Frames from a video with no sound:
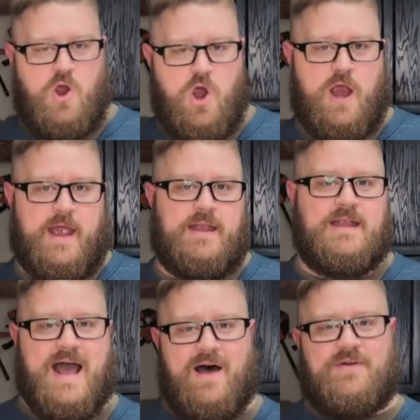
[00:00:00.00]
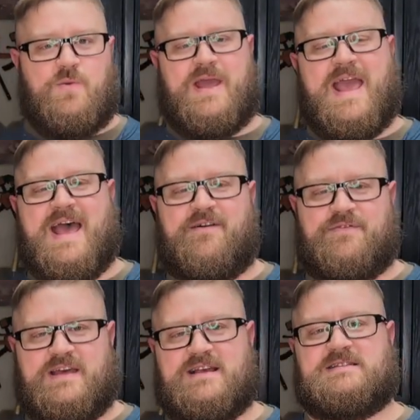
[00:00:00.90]
All right, now that we
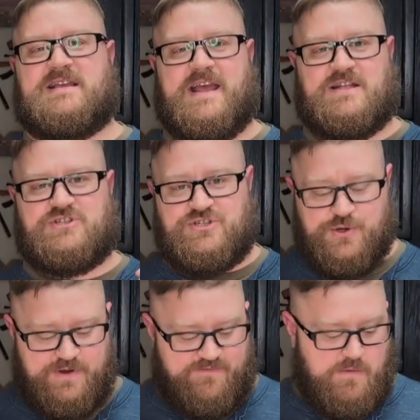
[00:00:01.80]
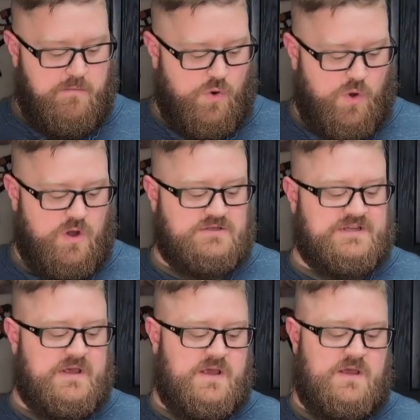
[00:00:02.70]
have this in two different
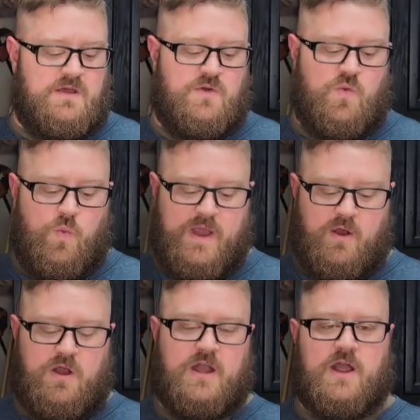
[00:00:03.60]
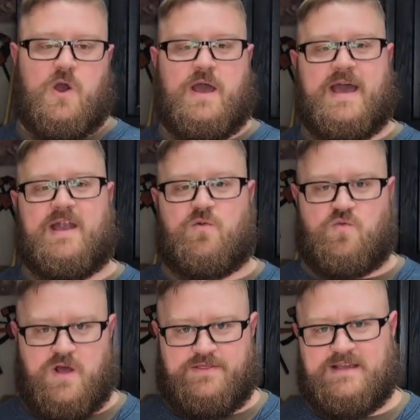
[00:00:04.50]
boards, we are going to go ahead
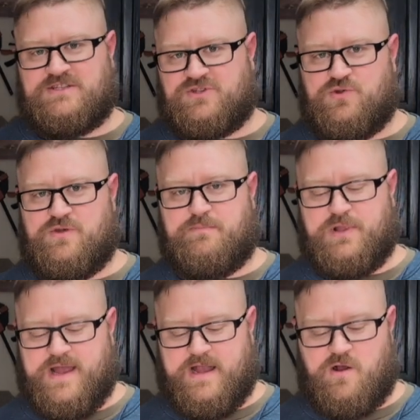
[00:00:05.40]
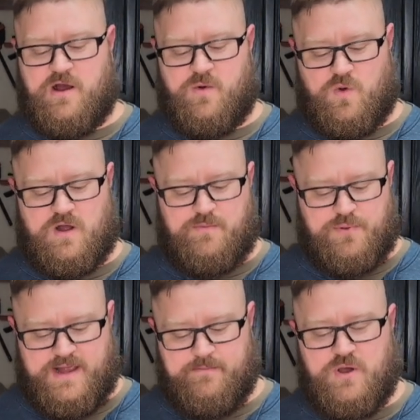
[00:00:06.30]
and run these through the planer, and we're going to
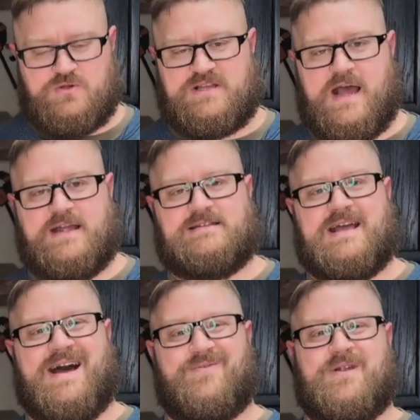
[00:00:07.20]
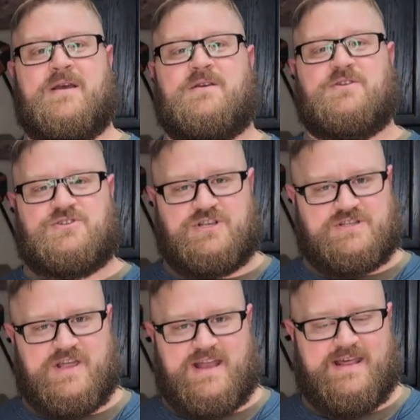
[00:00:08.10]
plane both sides down just
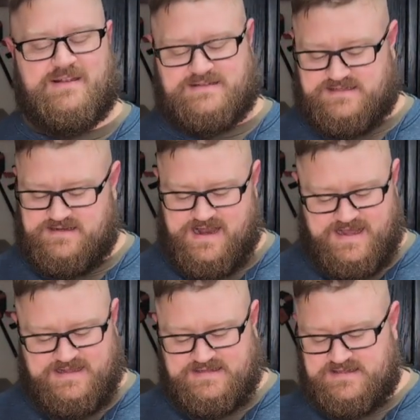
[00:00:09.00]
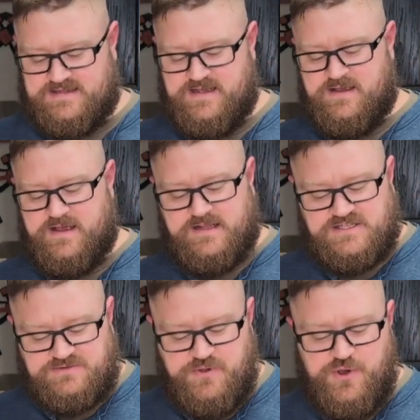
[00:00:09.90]
so that it's nice and
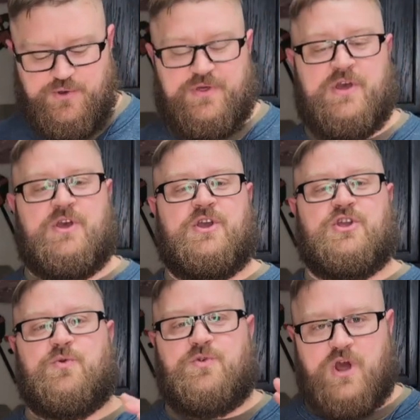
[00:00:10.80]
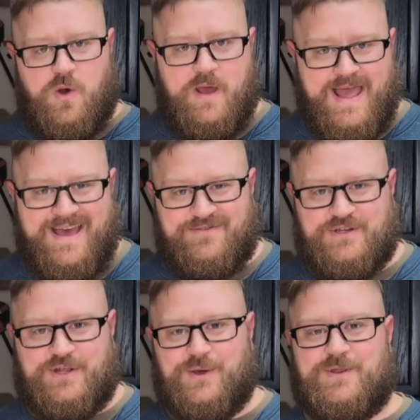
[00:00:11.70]
smooth. You don't have
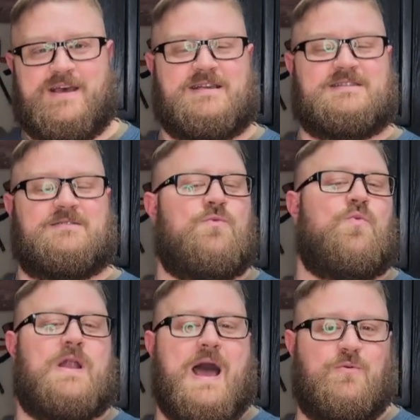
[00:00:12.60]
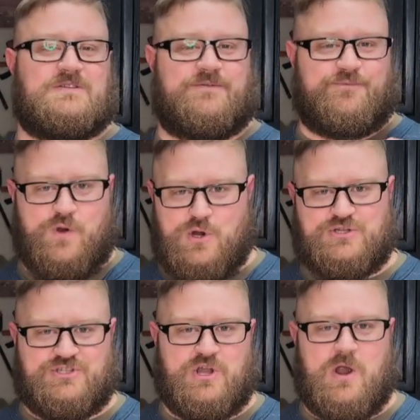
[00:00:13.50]
to do this. When I was
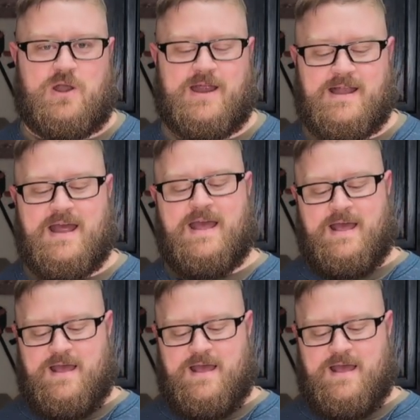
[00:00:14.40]
first starting,